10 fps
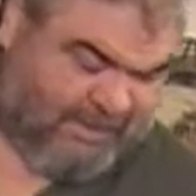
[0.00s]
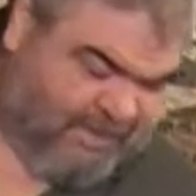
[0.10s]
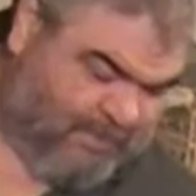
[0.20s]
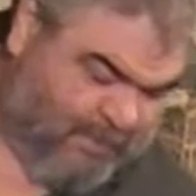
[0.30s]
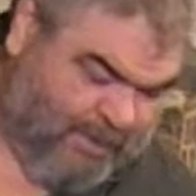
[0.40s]
this
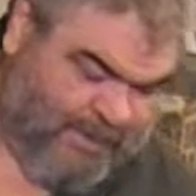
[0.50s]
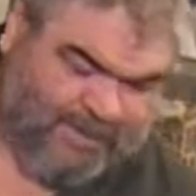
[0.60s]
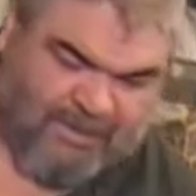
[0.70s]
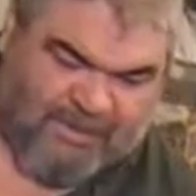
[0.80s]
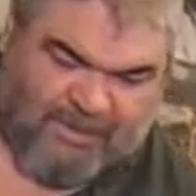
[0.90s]
moment,
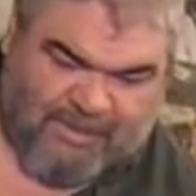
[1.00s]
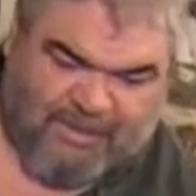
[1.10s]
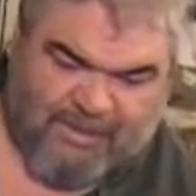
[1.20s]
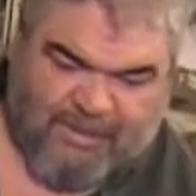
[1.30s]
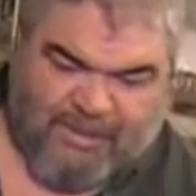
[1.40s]

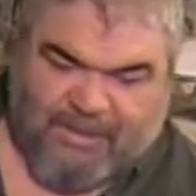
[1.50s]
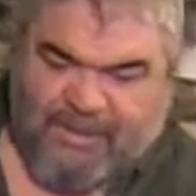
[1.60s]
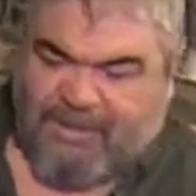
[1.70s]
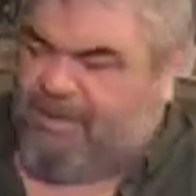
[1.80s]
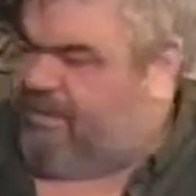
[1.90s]

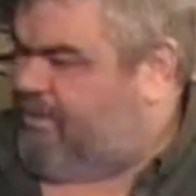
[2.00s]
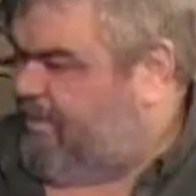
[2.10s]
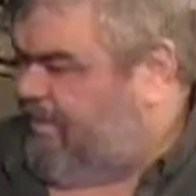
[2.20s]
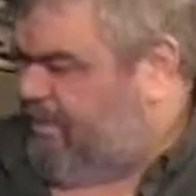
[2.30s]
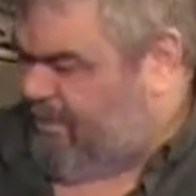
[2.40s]
so
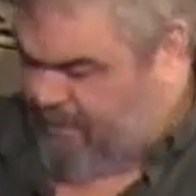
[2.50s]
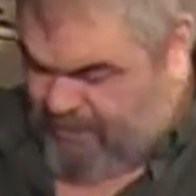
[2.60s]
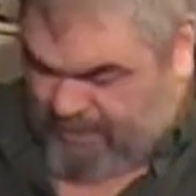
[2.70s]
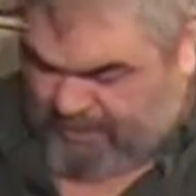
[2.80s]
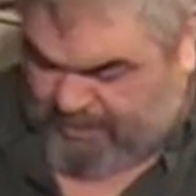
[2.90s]
everything went
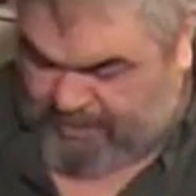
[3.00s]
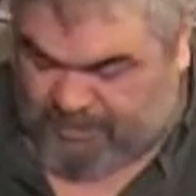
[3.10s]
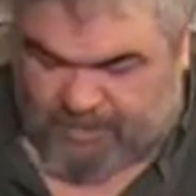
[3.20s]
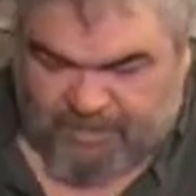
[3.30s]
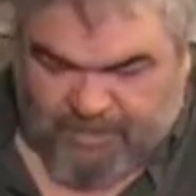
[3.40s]
fine.
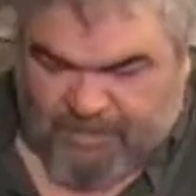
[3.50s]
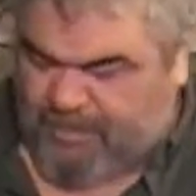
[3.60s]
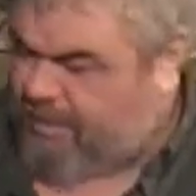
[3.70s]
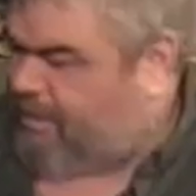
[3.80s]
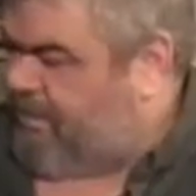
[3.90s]

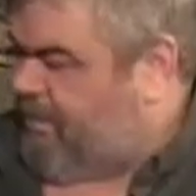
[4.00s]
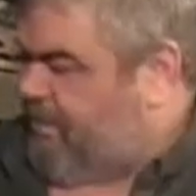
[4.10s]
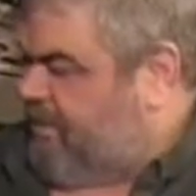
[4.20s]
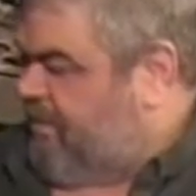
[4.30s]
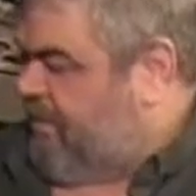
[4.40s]
I will
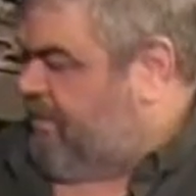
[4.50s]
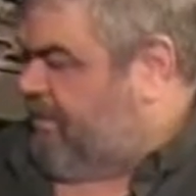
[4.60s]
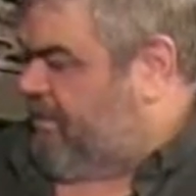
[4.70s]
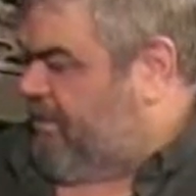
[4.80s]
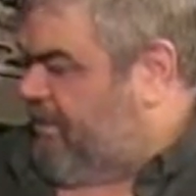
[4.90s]
attempt to load the
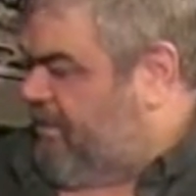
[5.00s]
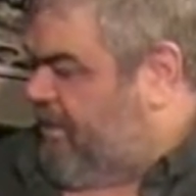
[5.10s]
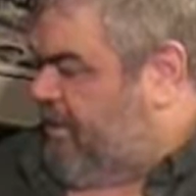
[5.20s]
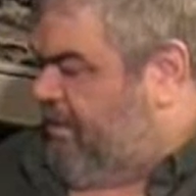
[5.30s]
directory.